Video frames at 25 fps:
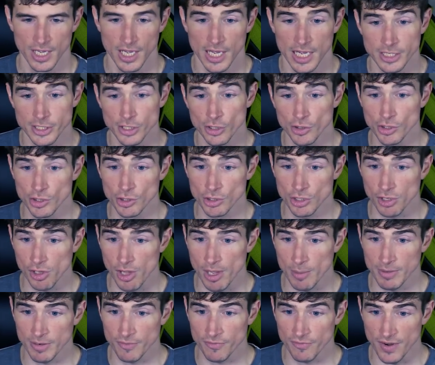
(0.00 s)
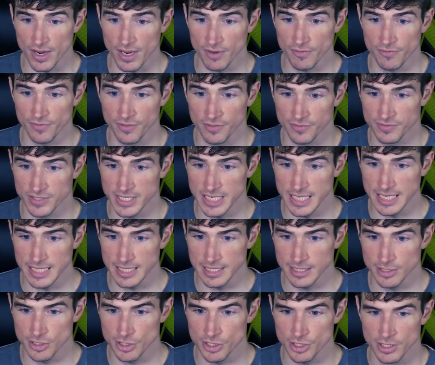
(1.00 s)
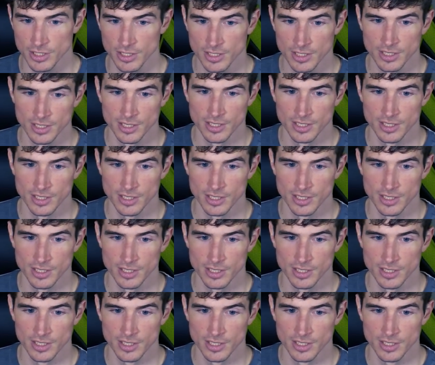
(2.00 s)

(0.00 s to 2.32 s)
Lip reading: Until you are climbing 515s.